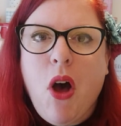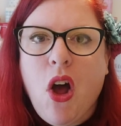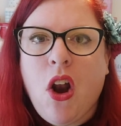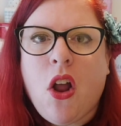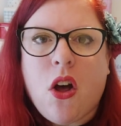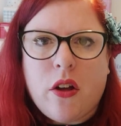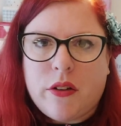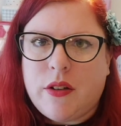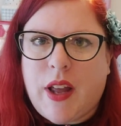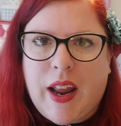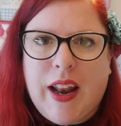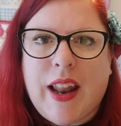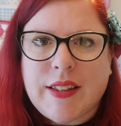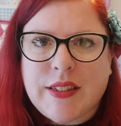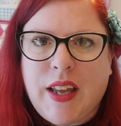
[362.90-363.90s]
pull on, like
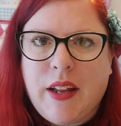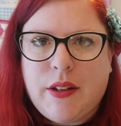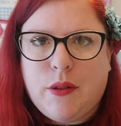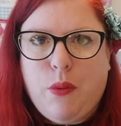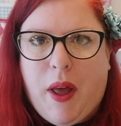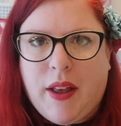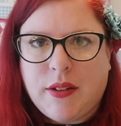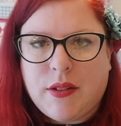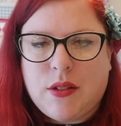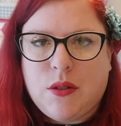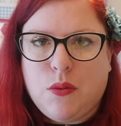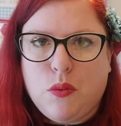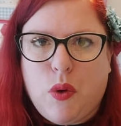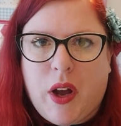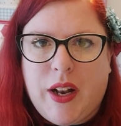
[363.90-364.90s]
elasticated waist,
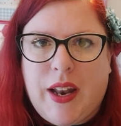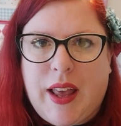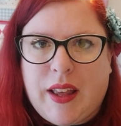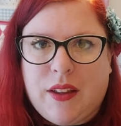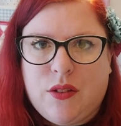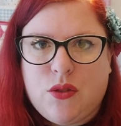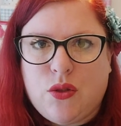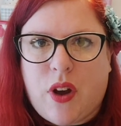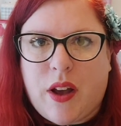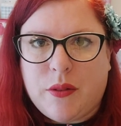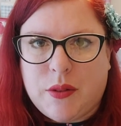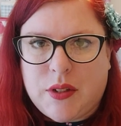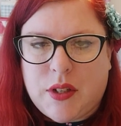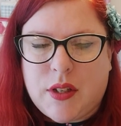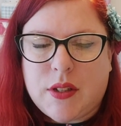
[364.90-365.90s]
wide leg
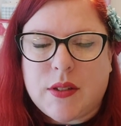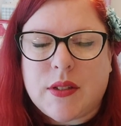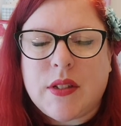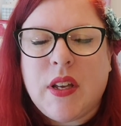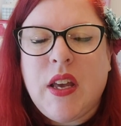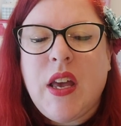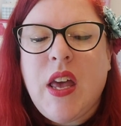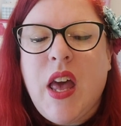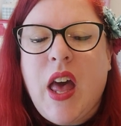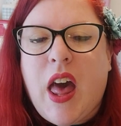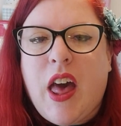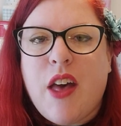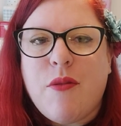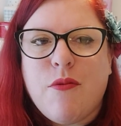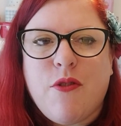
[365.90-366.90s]
trousers
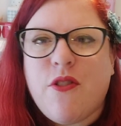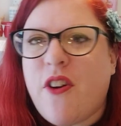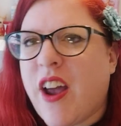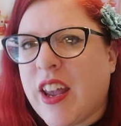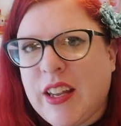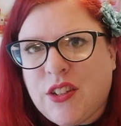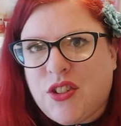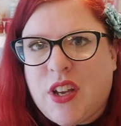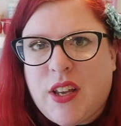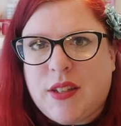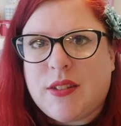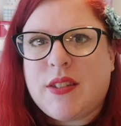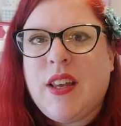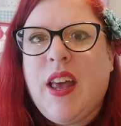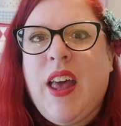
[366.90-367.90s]
for
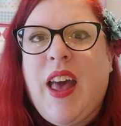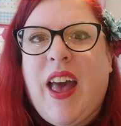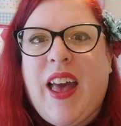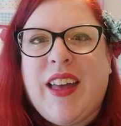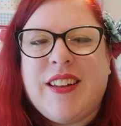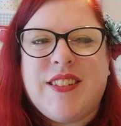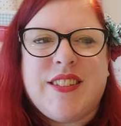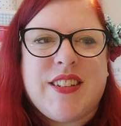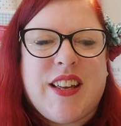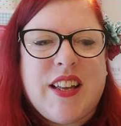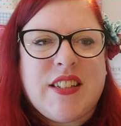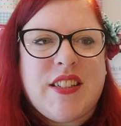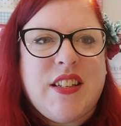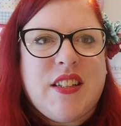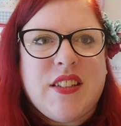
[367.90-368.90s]
ages, and
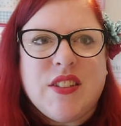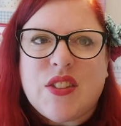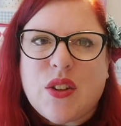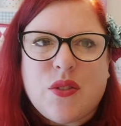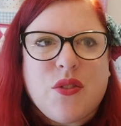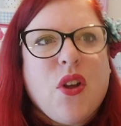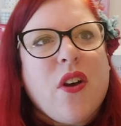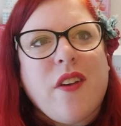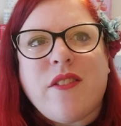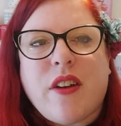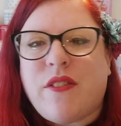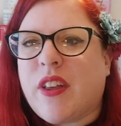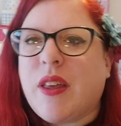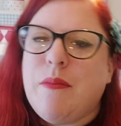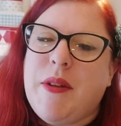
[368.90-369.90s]
sort of not
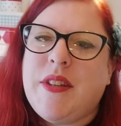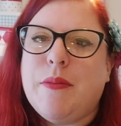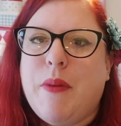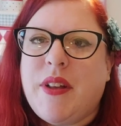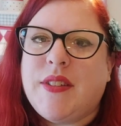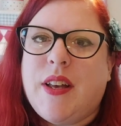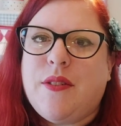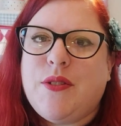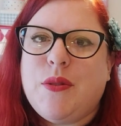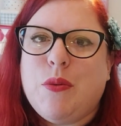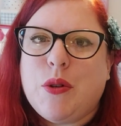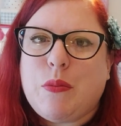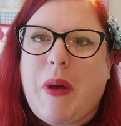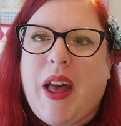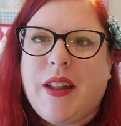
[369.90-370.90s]
ever committed myself to
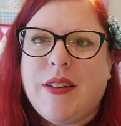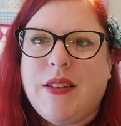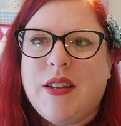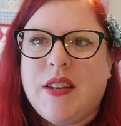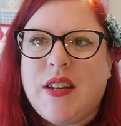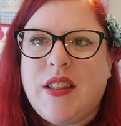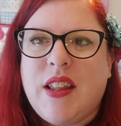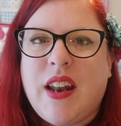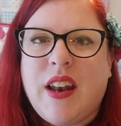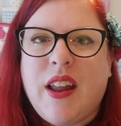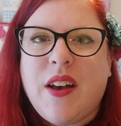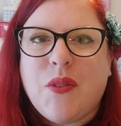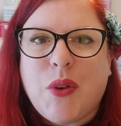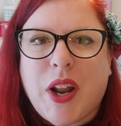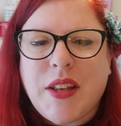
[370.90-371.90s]
what pattern. And then
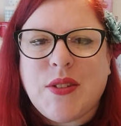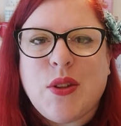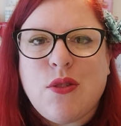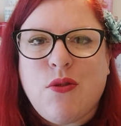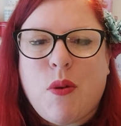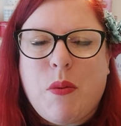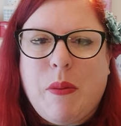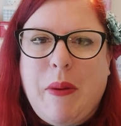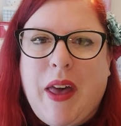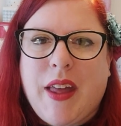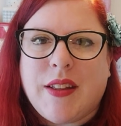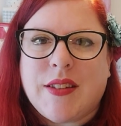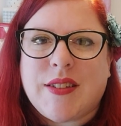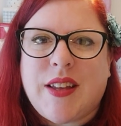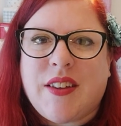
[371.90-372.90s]
when I saw the Robbie
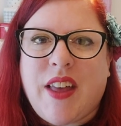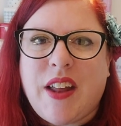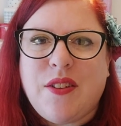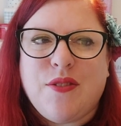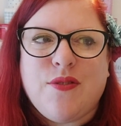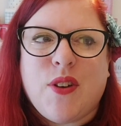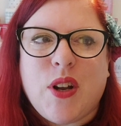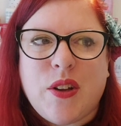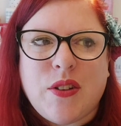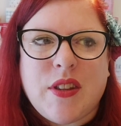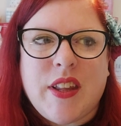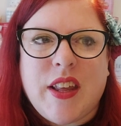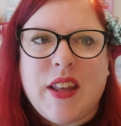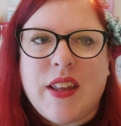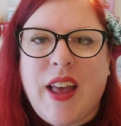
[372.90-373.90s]
pants, I kind of followed
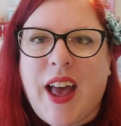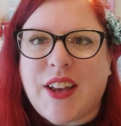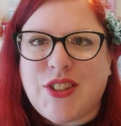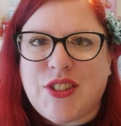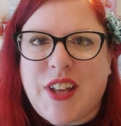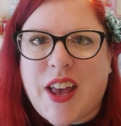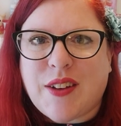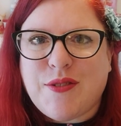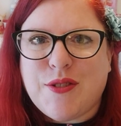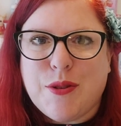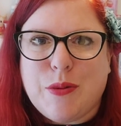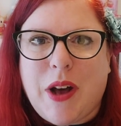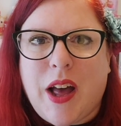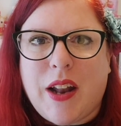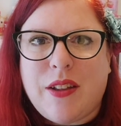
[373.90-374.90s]
the hashtag for a
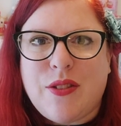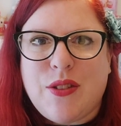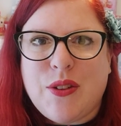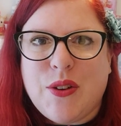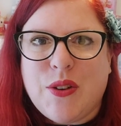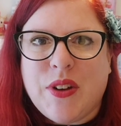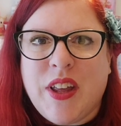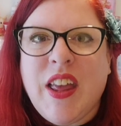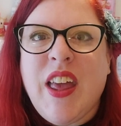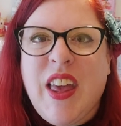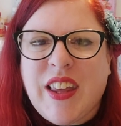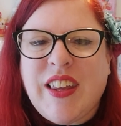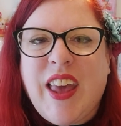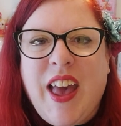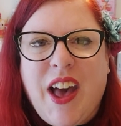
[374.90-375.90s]
while and thought,
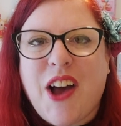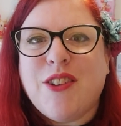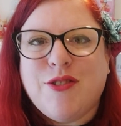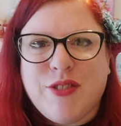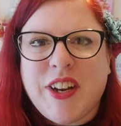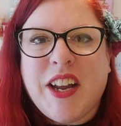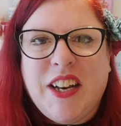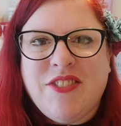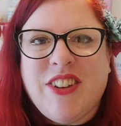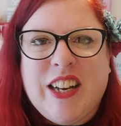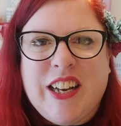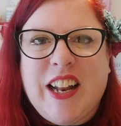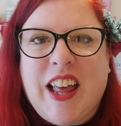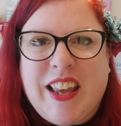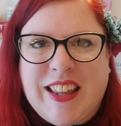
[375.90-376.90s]
yeah, I really,
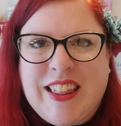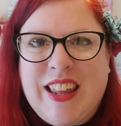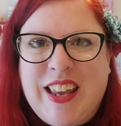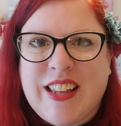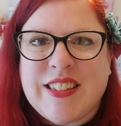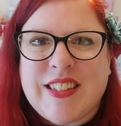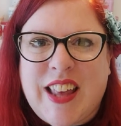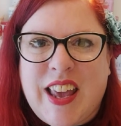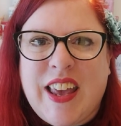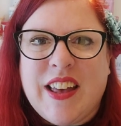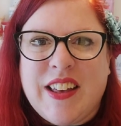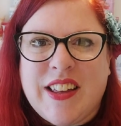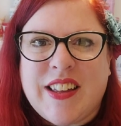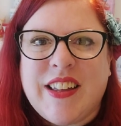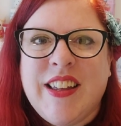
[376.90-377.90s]
really like these. They
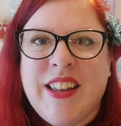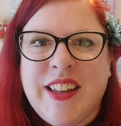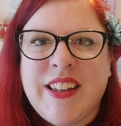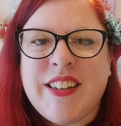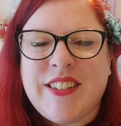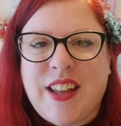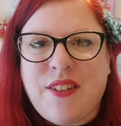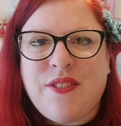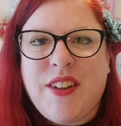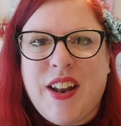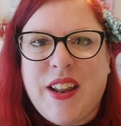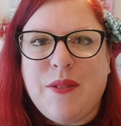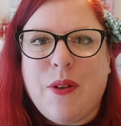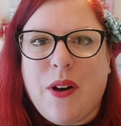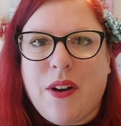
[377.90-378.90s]
are
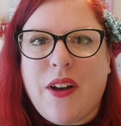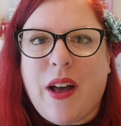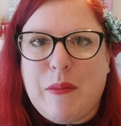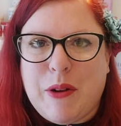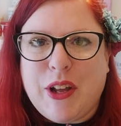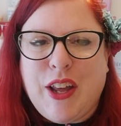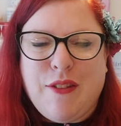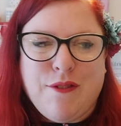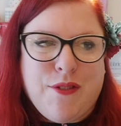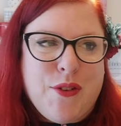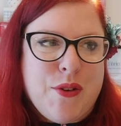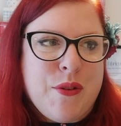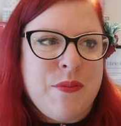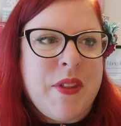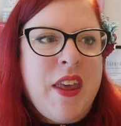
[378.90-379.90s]
definitely what I'm looking
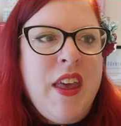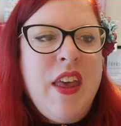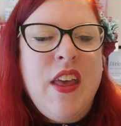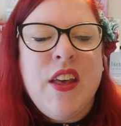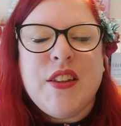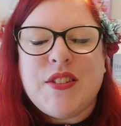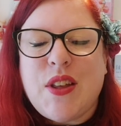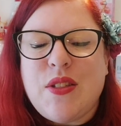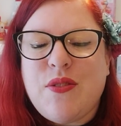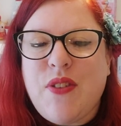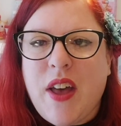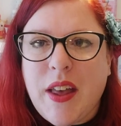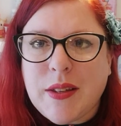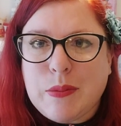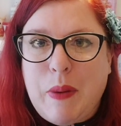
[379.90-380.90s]
for. So the
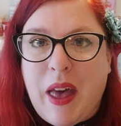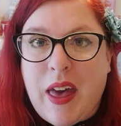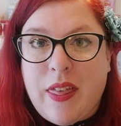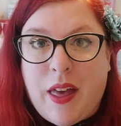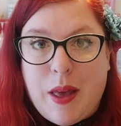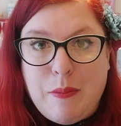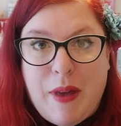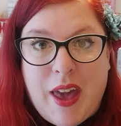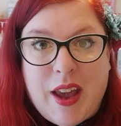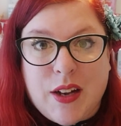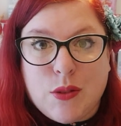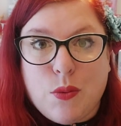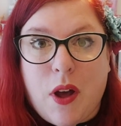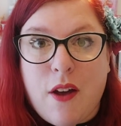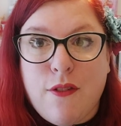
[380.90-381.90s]
first pair that I
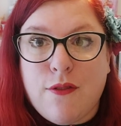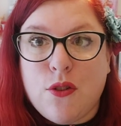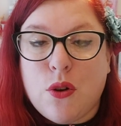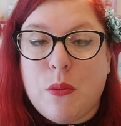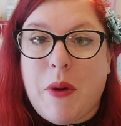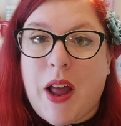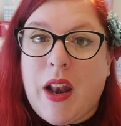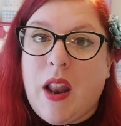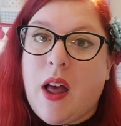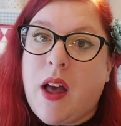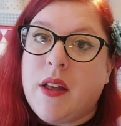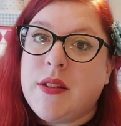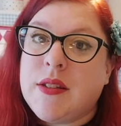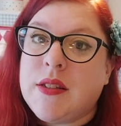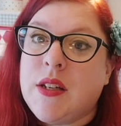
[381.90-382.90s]
made were for my
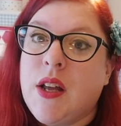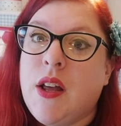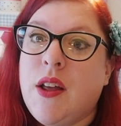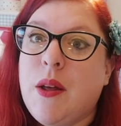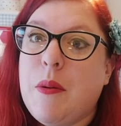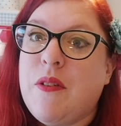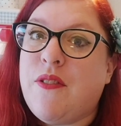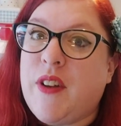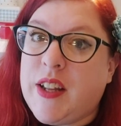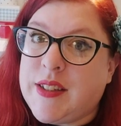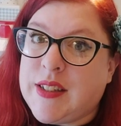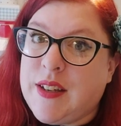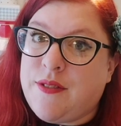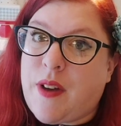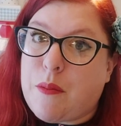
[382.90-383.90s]
last
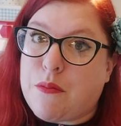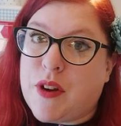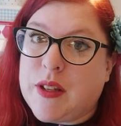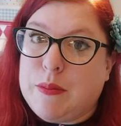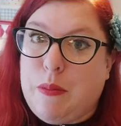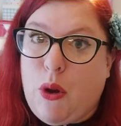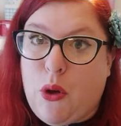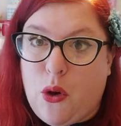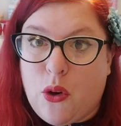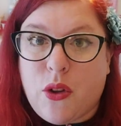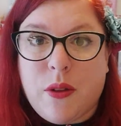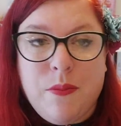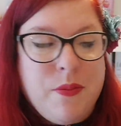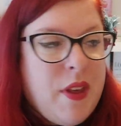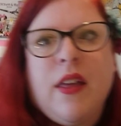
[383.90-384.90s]
Felicity Fabrics blog.
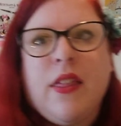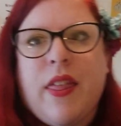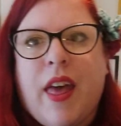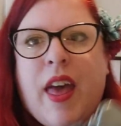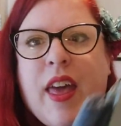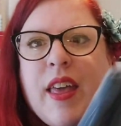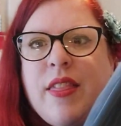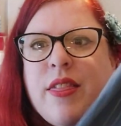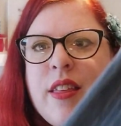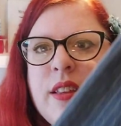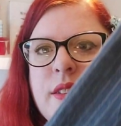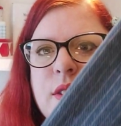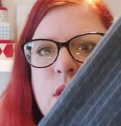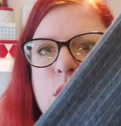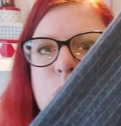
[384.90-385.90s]
They're in
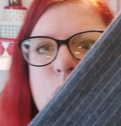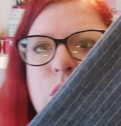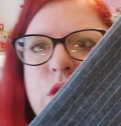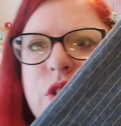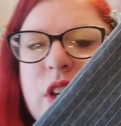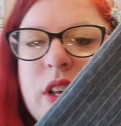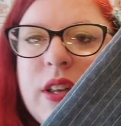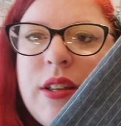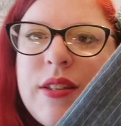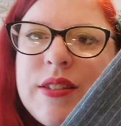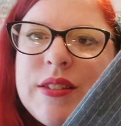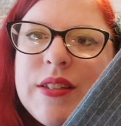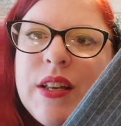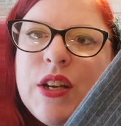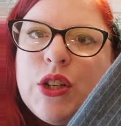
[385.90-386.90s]
this
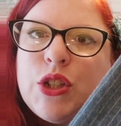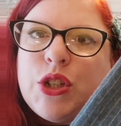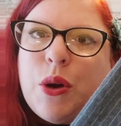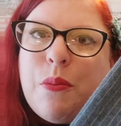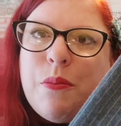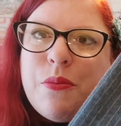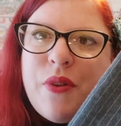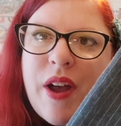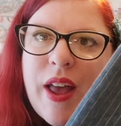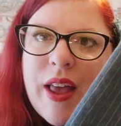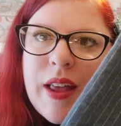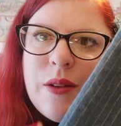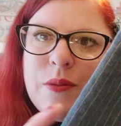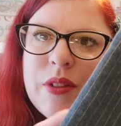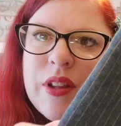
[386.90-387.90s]
gorgeous
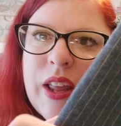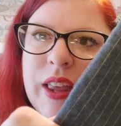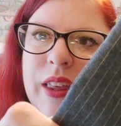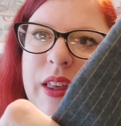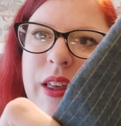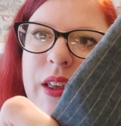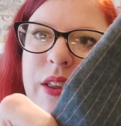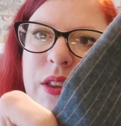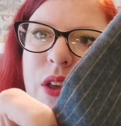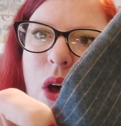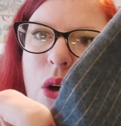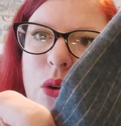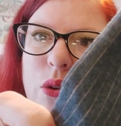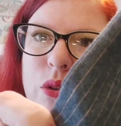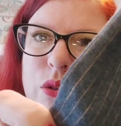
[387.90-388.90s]
chambray with like a
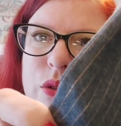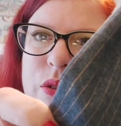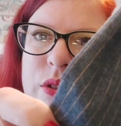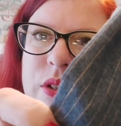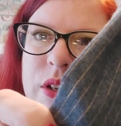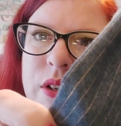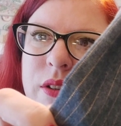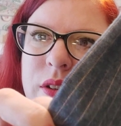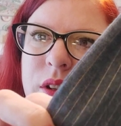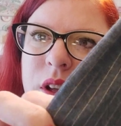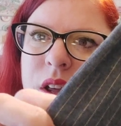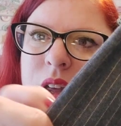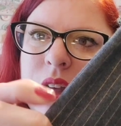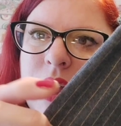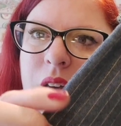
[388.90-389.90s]
gold
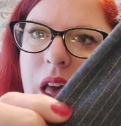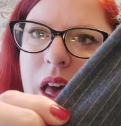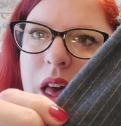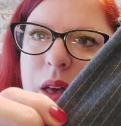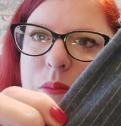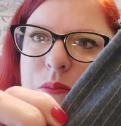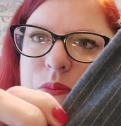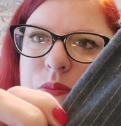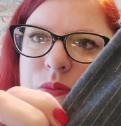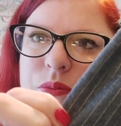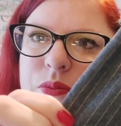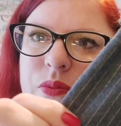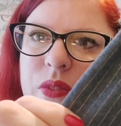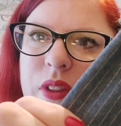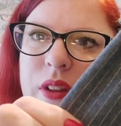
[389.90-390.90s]
line
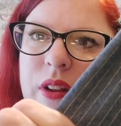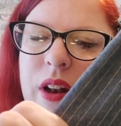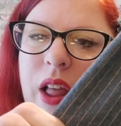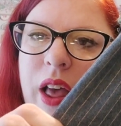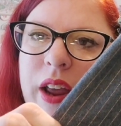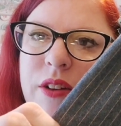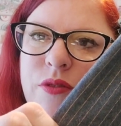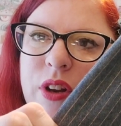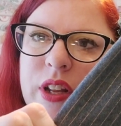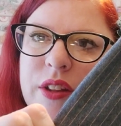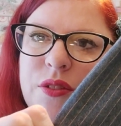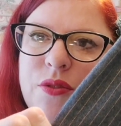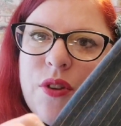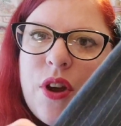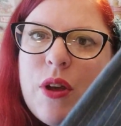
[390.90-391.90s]
running
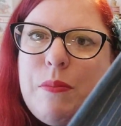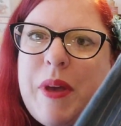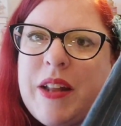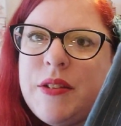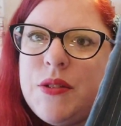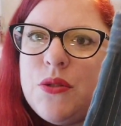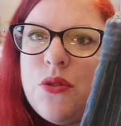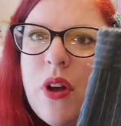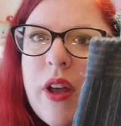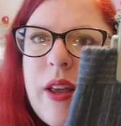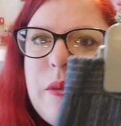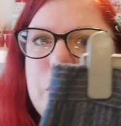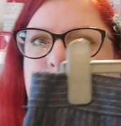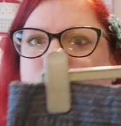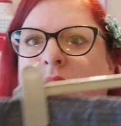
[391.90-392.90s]
through,
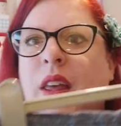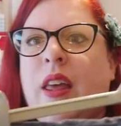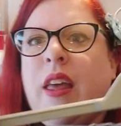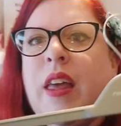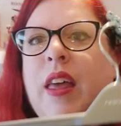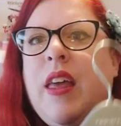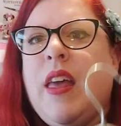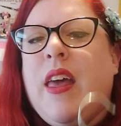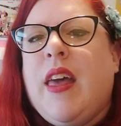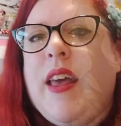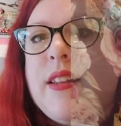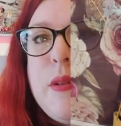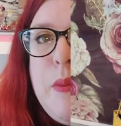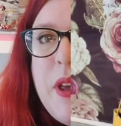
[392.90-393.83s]
pinstripe. Here's a